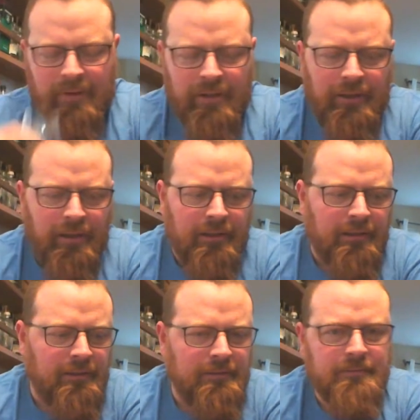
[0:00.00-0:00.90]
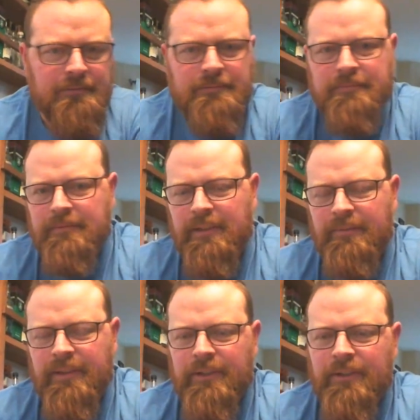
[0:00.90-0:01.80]

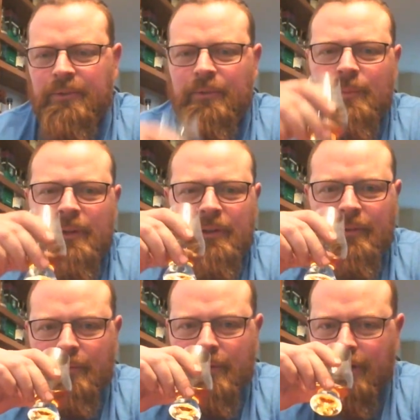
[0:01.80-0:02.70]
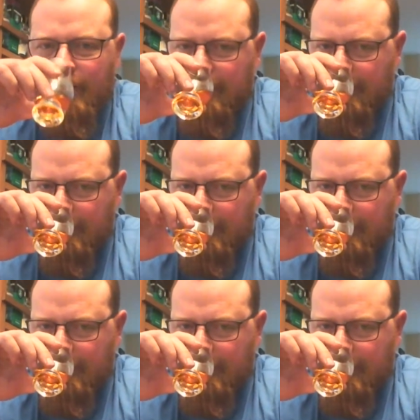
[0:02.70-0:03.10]
Love that nose, but it's sweeter.